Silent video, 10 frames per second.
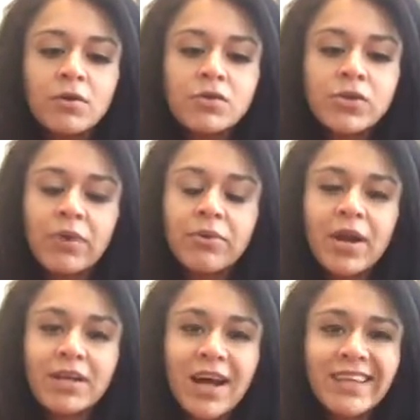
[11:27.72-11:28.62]
So I would
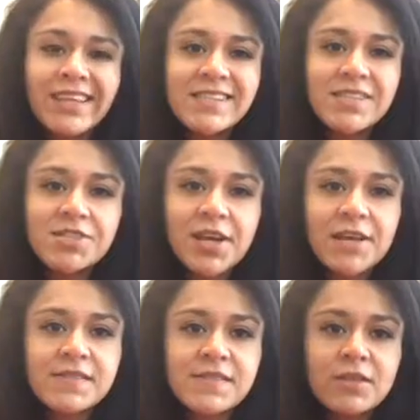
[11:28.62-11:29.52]
highly
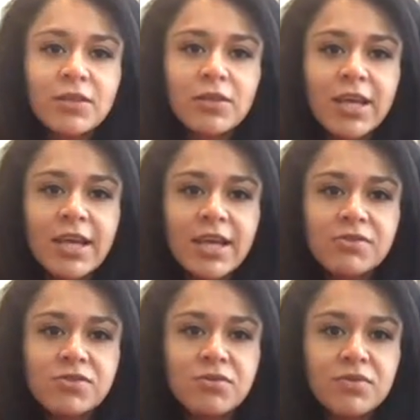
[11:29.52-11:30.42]
suggest looking
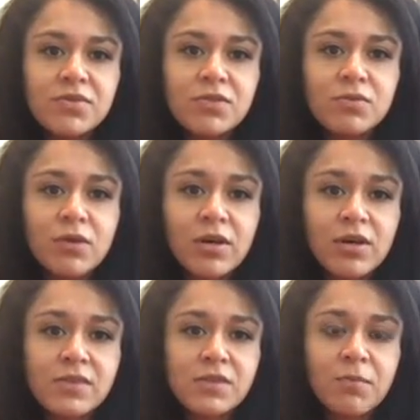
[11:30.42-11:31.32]
into
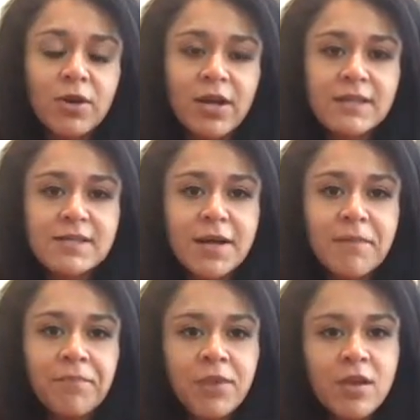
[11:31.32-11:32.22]
a super
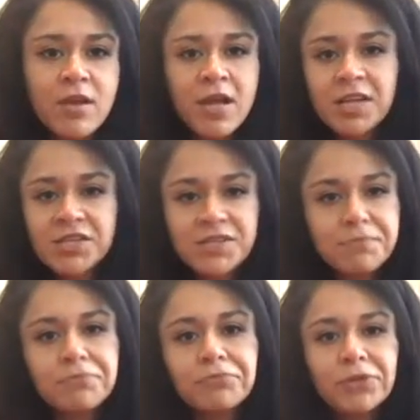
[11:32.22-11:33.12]
enzyme. It
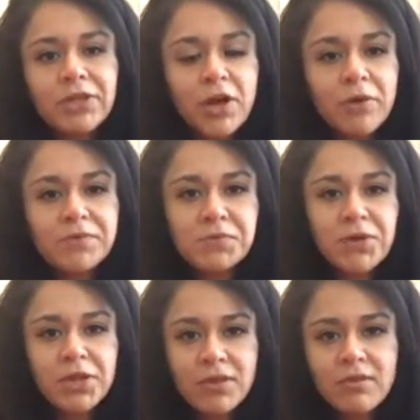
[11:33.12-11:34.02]
just really helps
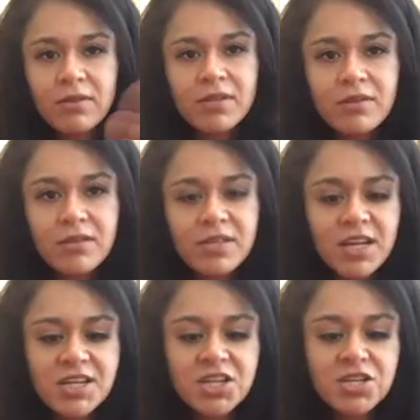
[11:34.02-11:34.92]
with the
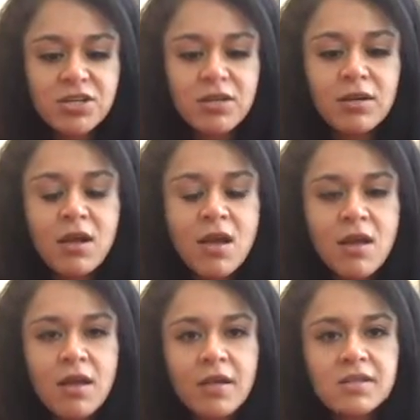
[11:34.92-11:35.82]
digestion.
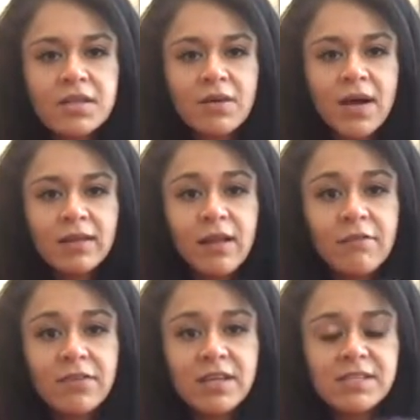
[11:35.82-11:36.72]
And so I
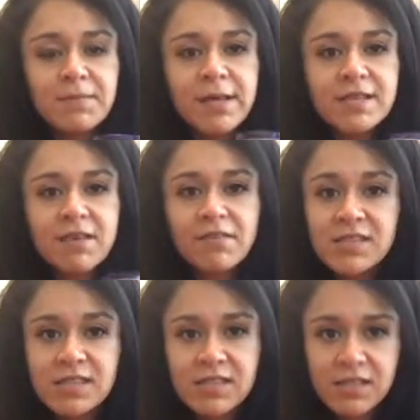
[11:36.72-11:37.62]
love these because ever
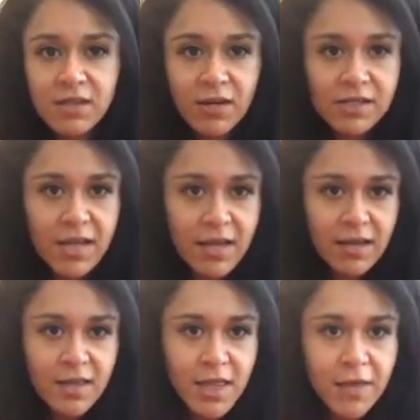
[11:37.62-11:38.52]
since I started
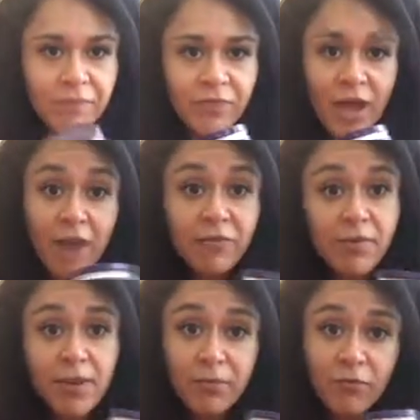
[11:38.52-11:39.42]
taking them
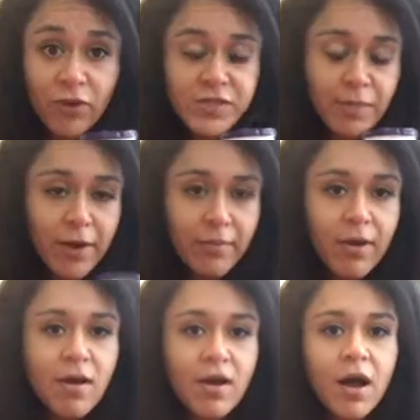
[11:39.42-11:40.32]
after my first prep,
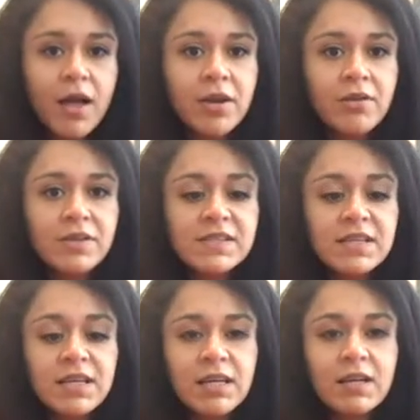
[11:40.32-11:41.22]
I noticed
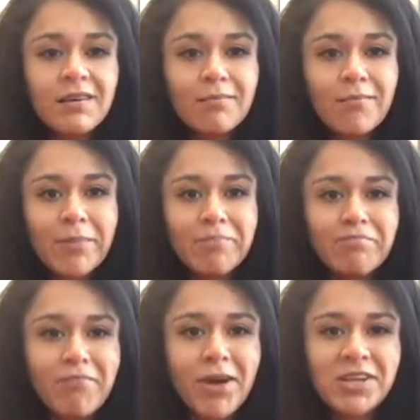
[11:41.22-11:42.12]
that my
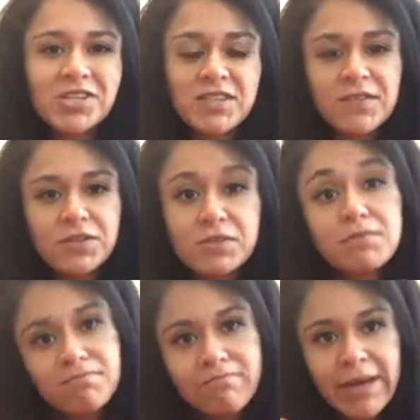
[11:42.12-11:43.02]
body just feels
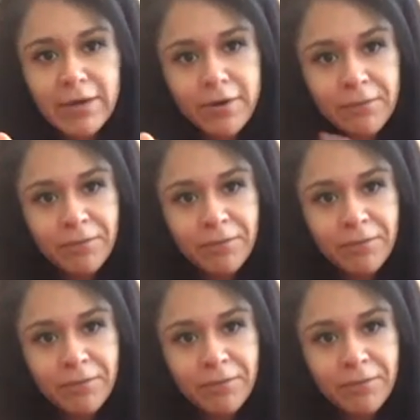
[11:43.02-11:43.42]
better.